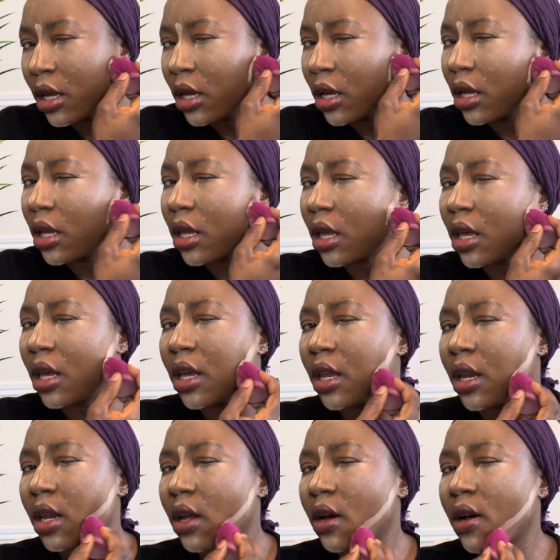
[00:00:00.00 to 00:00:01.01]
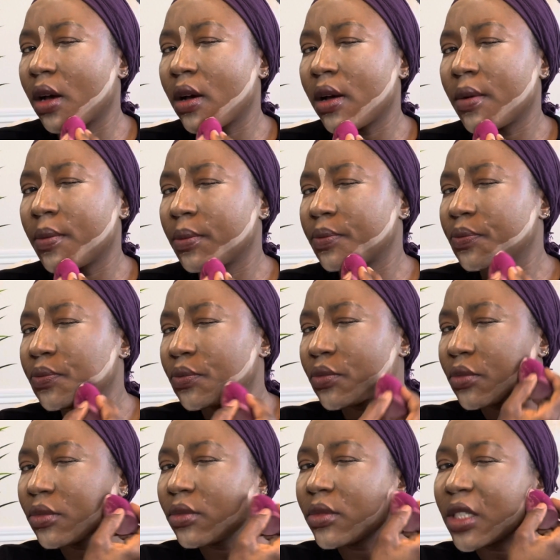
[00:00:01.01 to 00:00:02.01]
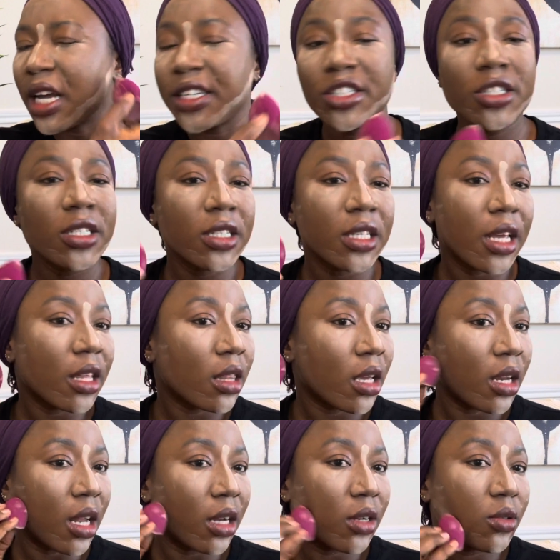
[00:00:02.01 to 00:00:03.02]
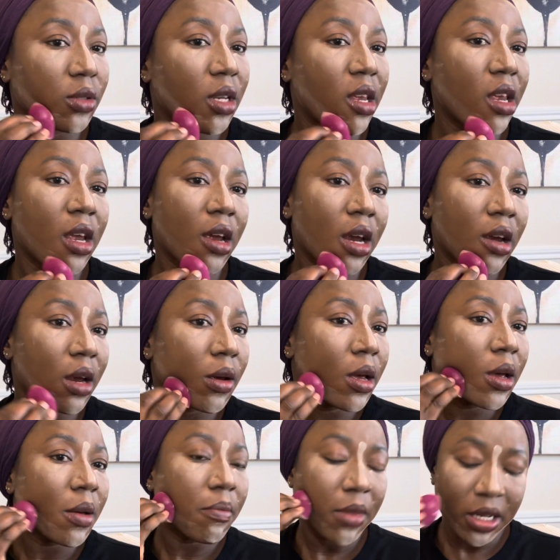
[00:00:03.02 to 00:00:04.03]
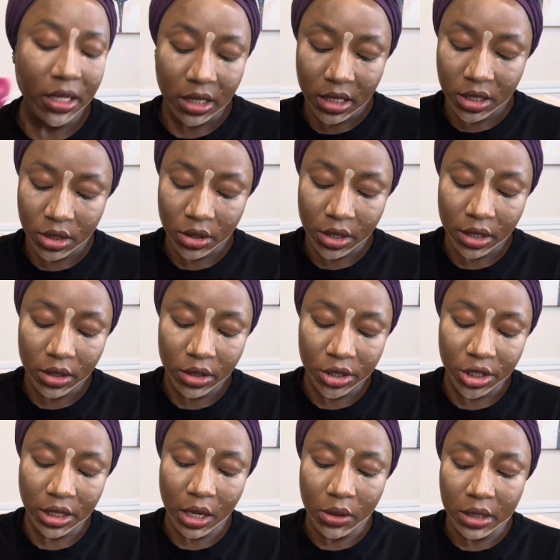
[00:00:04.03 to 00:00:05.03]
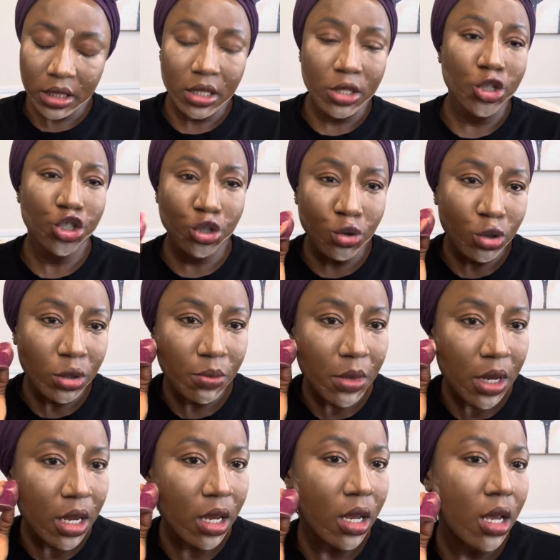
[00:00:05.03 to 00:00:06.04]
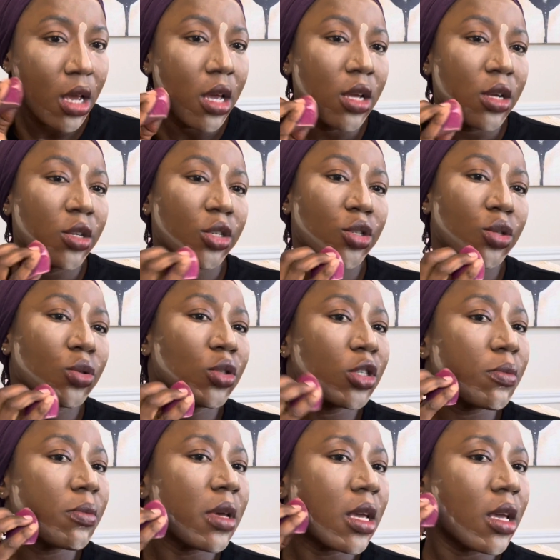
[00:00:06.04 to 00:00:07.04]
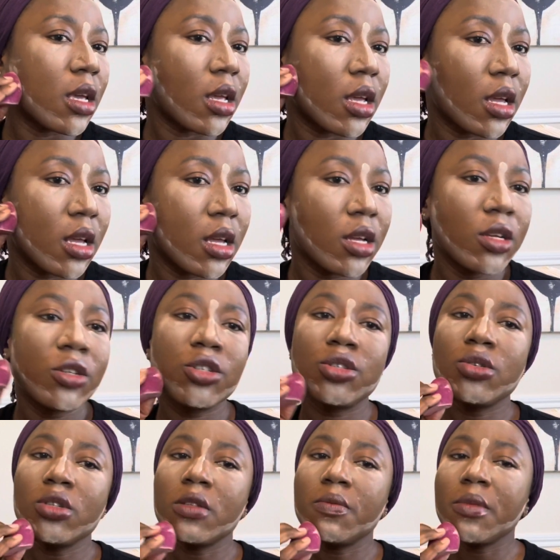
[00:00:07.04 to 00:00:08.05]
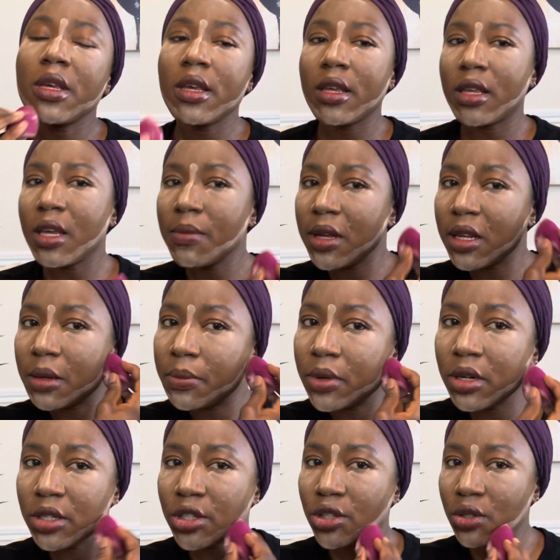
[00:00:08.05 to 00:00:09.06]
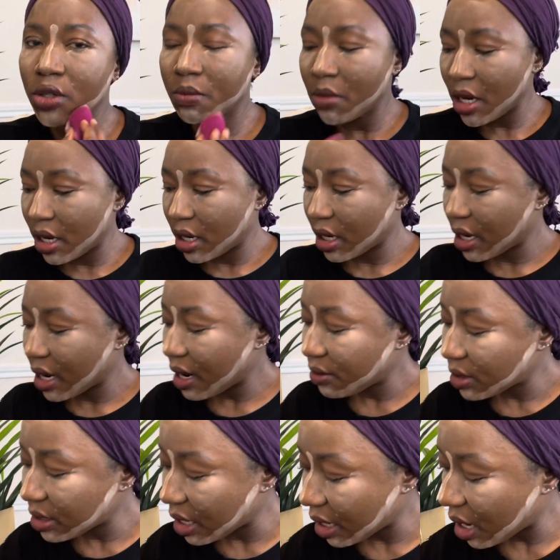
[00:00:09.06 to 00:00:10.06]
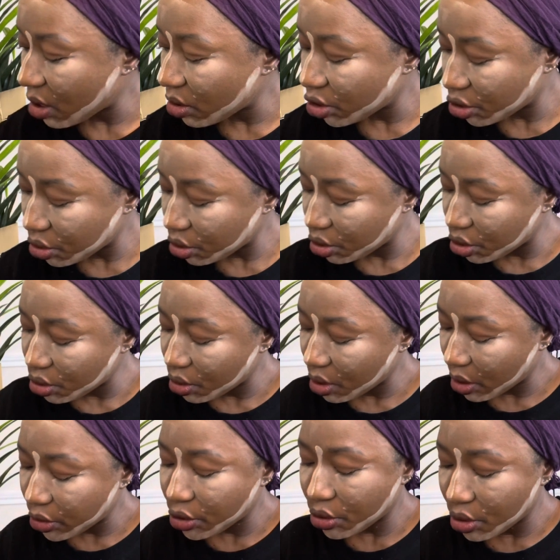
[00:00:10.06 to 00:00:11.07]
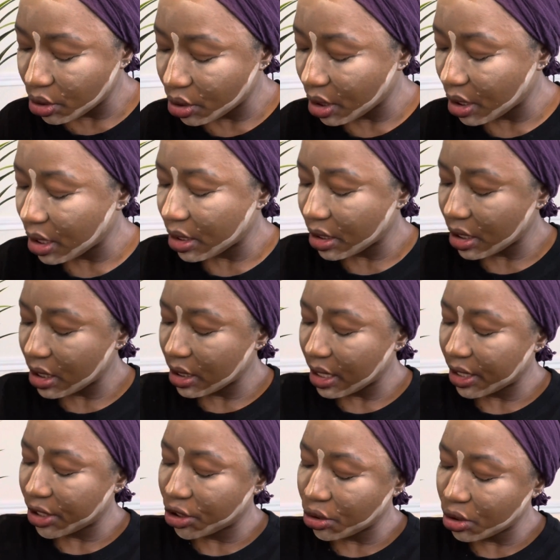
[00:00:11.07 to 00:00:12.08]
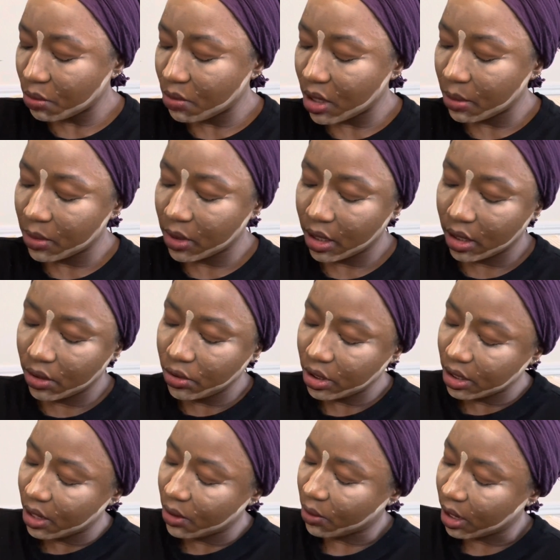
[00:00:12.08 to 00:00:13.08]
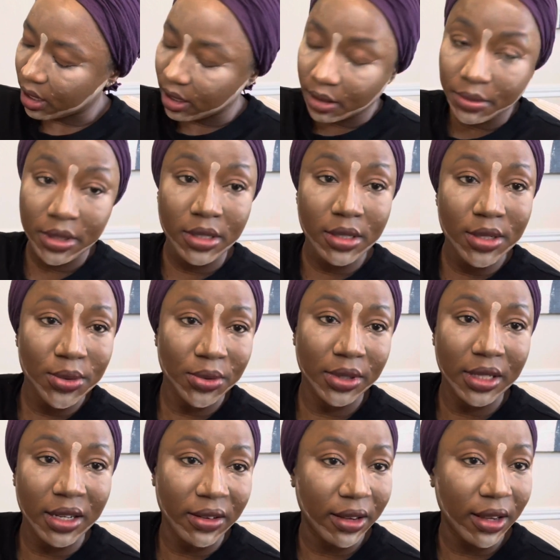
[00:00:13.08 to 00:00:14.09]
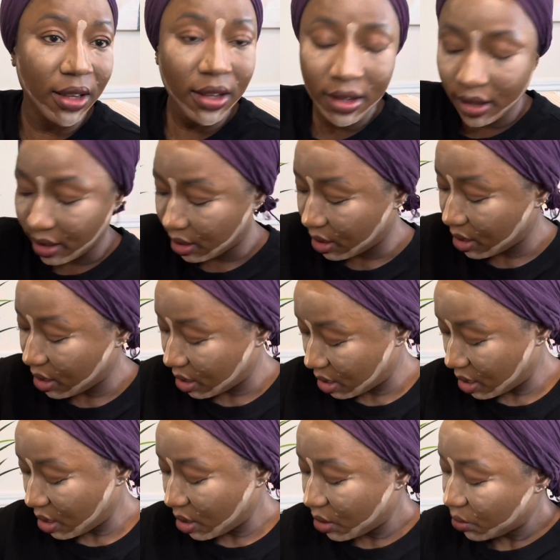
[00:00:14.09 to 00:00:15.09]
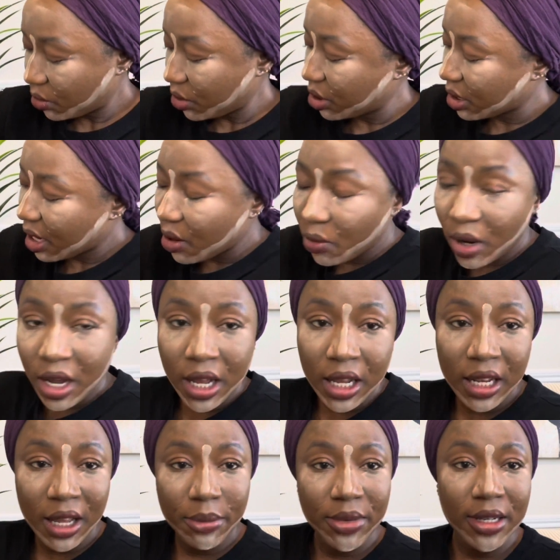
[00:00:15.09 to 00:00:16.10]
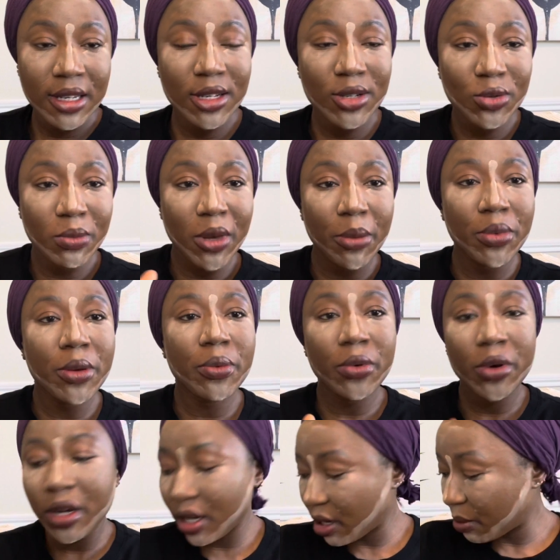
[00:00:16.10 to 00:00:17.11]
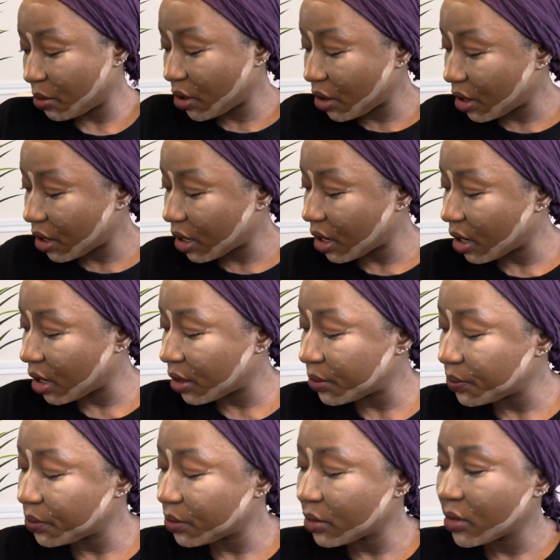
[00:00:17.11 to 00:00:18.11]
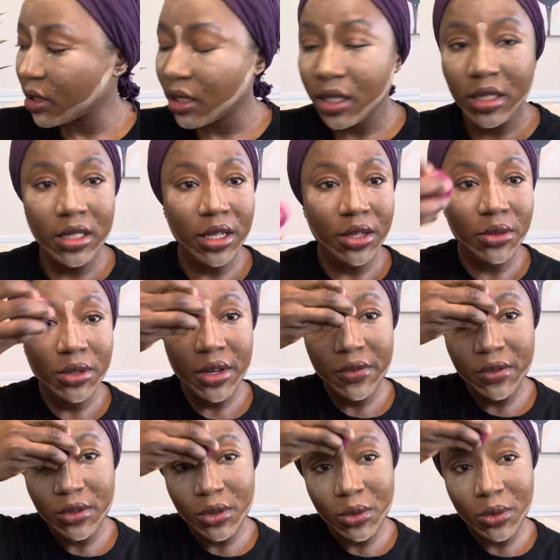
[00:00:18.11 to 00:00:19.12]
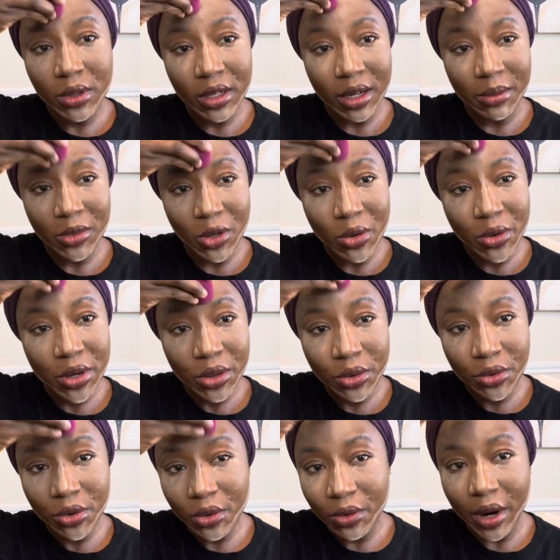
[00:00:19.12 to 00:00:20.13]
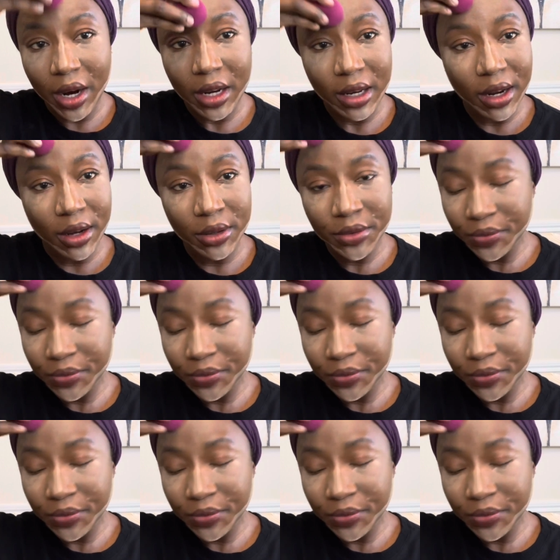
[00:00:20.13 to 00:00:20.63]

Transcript: And I just stayed there, and I could hear my sister-in-law shouting, "Shoot me, shoot me, shoot me, give me the pulse, shoot me." And the guy was like, "I'll shoot you, I'll shoot you." And she's like, "Shoot me." I'm like, which kind of wahala be this one now, eh? Which kind of wahala be this one? My people in America, they don't even know what I'm going through right now.